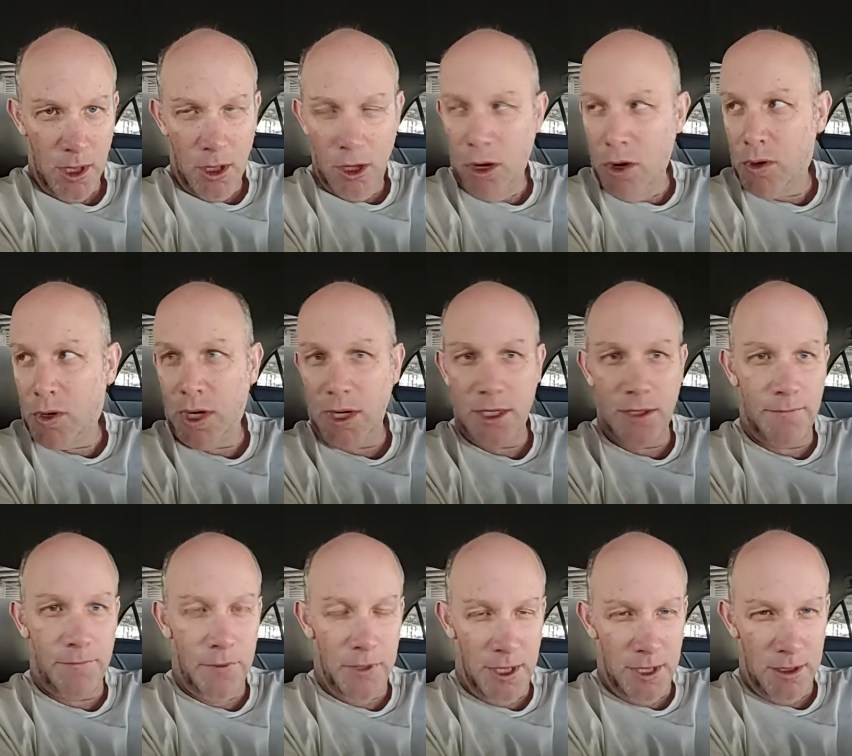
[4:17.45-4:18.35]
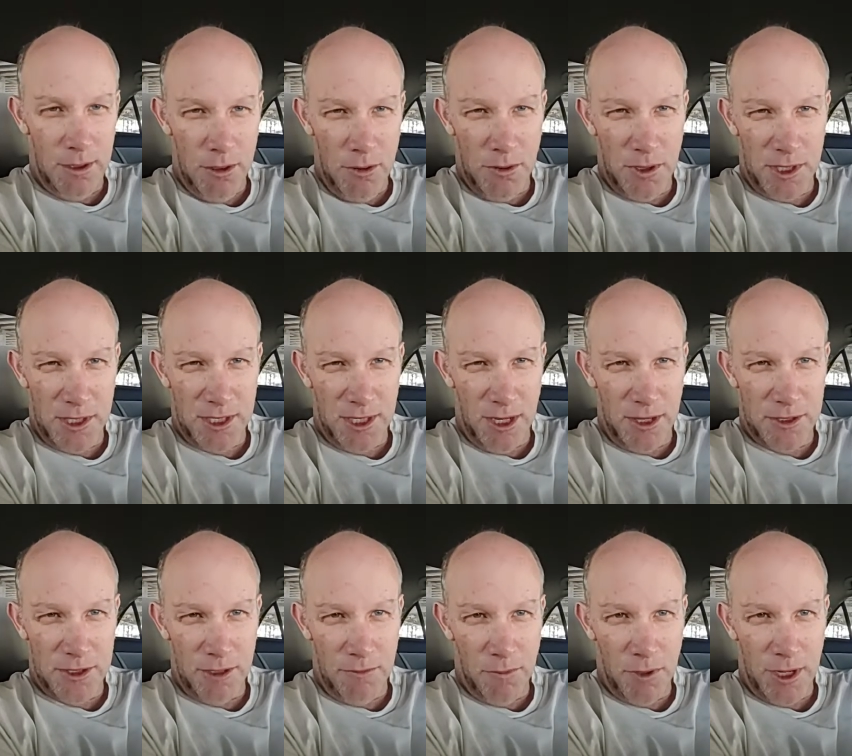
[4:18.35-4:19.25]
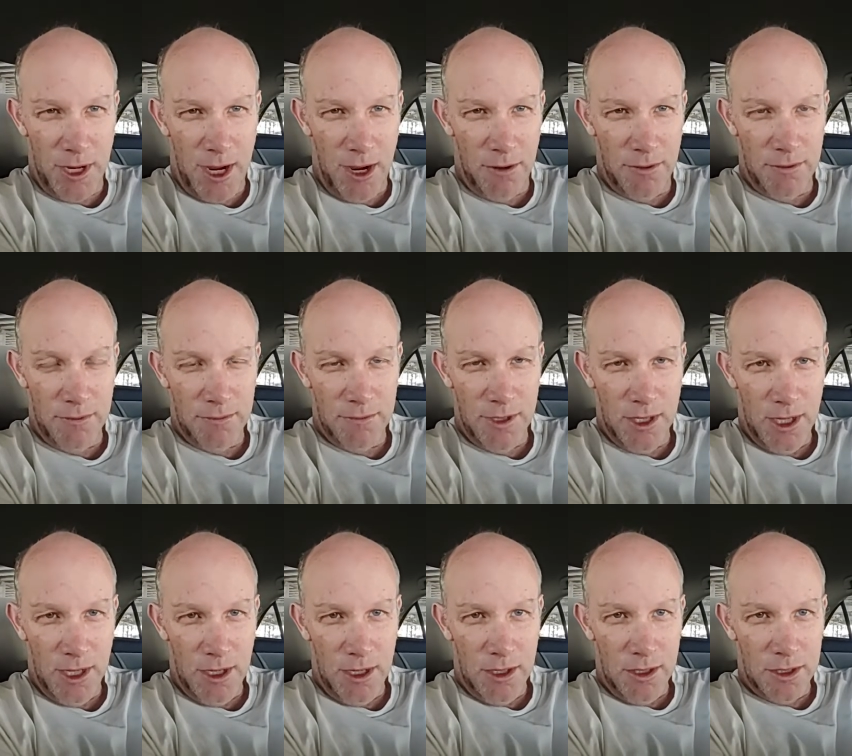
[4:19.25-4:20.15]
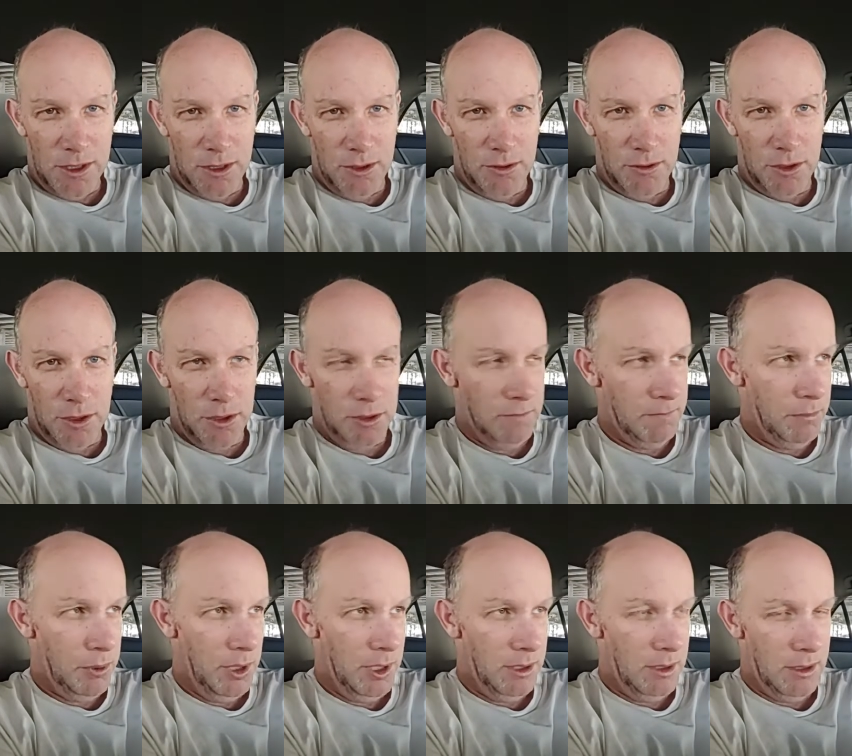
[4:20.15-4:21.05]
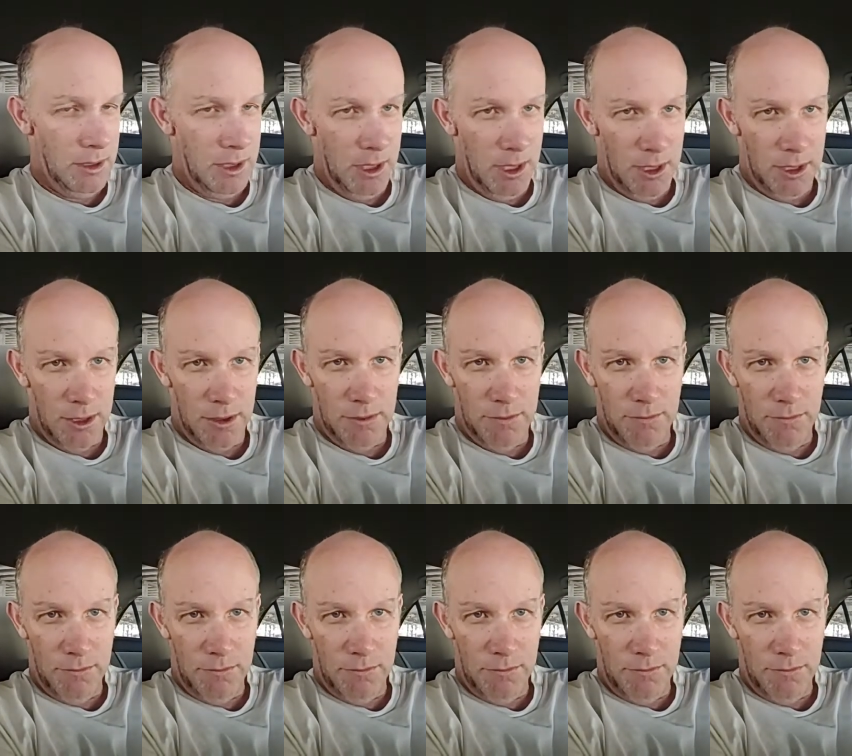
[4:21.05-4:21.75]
Who could find? Who could send someone out to to put uh,